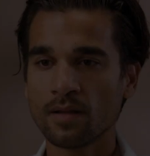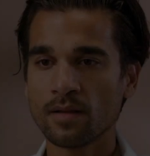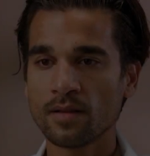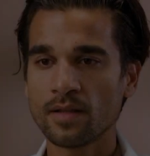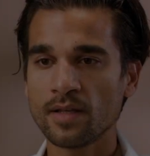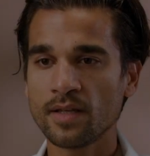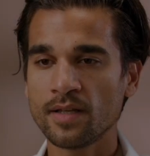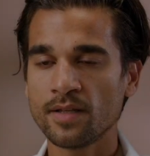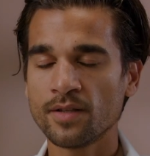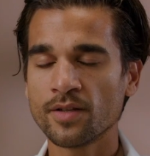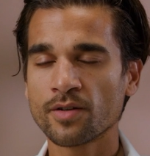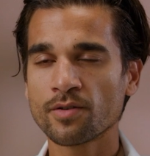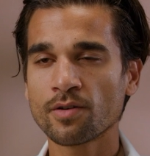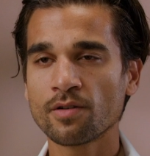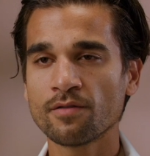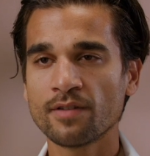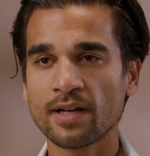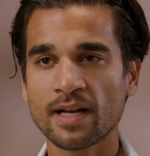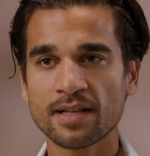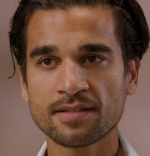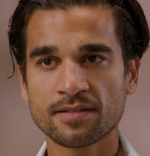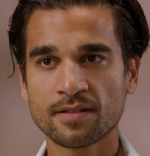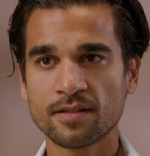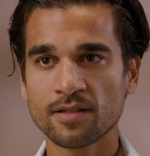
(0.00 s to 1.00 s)
The
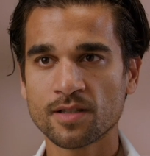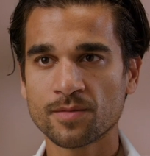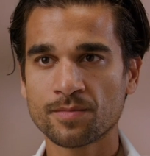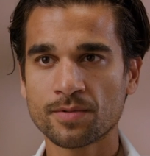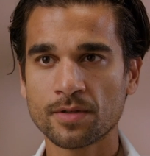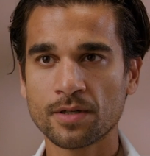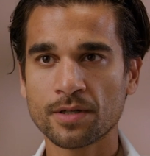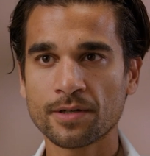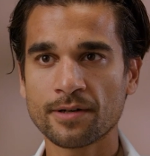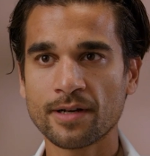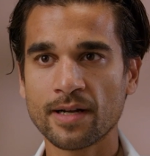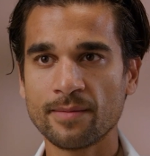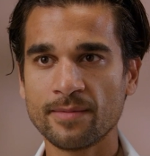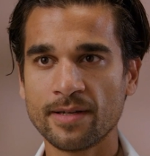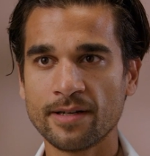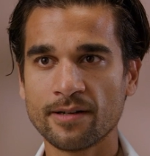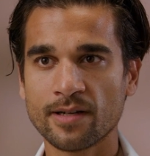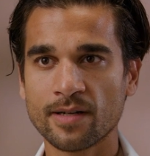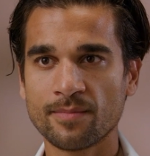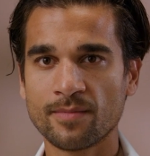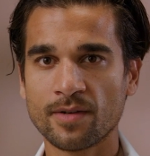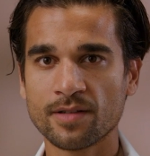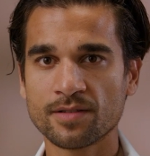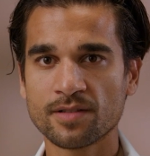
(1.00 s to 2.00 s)
neurovascular program here
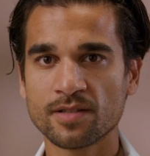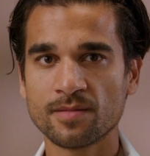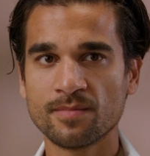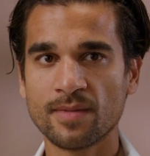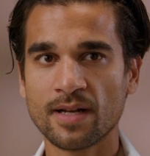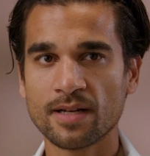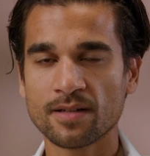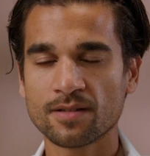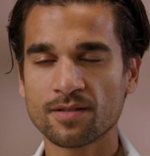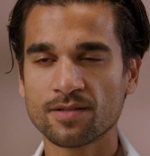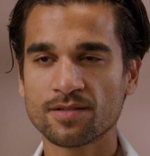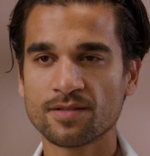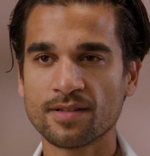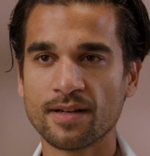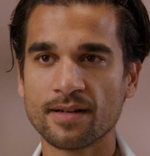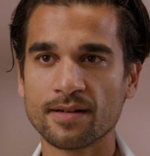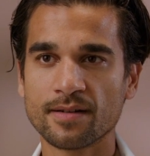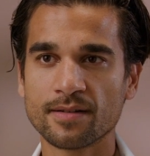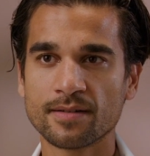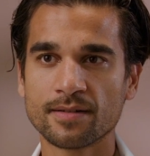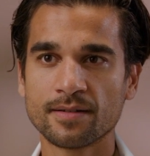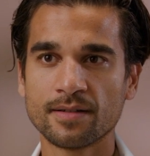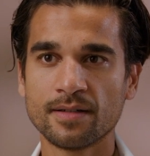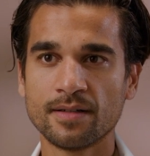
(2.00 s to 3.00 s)
at Munson Medical
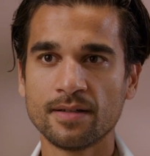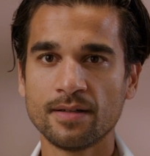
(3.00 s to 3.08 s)
Center,